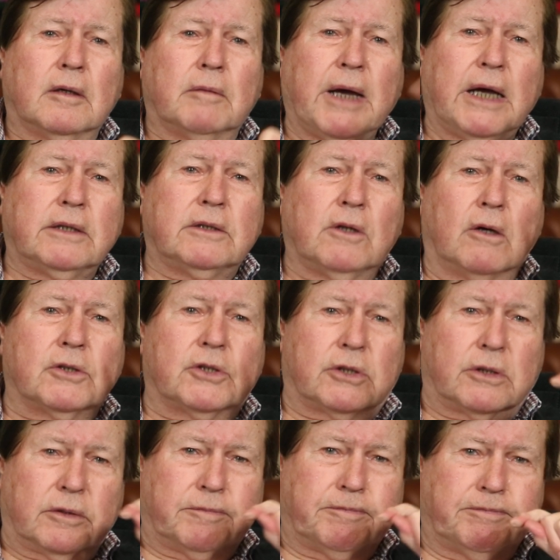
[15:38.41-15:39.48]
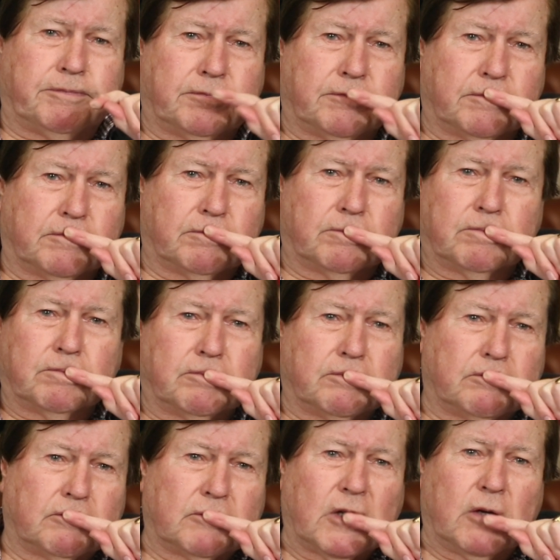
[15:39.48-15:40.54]
Pat Dobson,
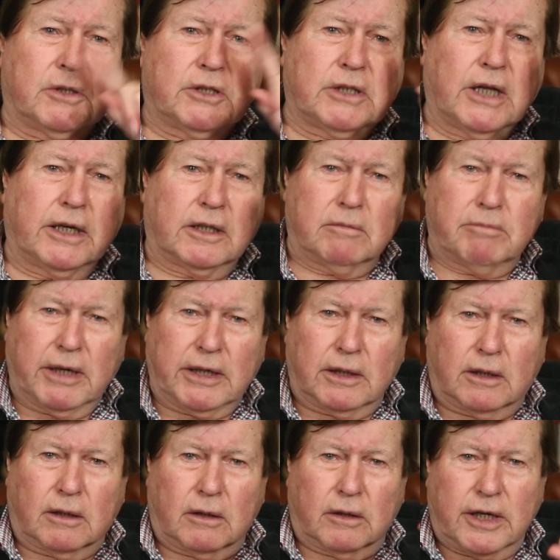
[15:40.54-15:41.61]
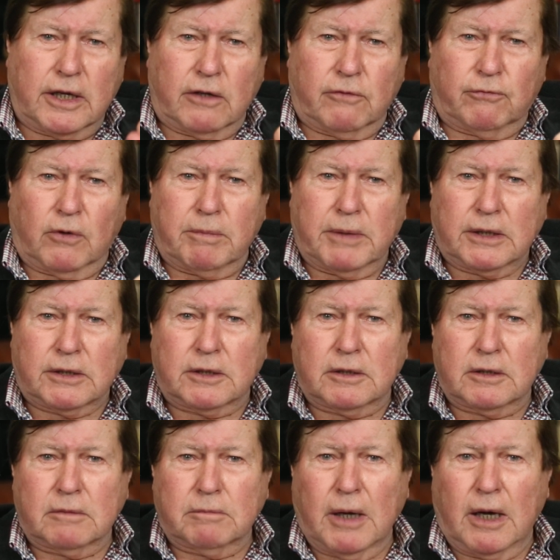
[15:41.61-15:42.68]
who has taken medical leave from
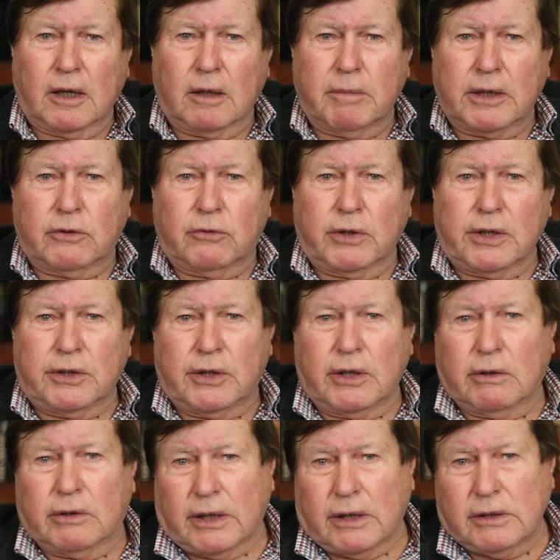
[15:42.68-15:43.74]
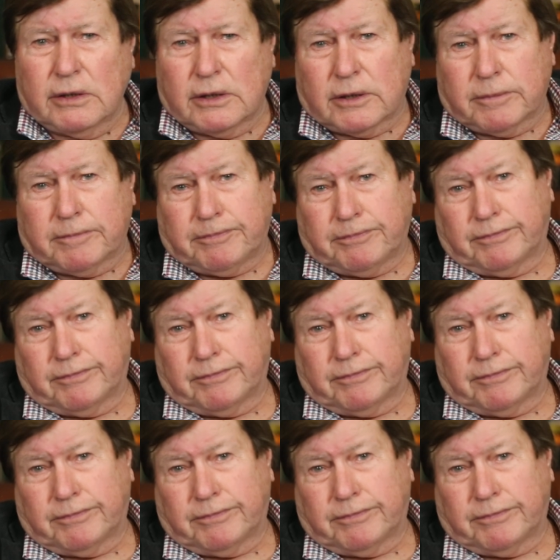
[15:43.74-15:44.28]
his parliamentary duties,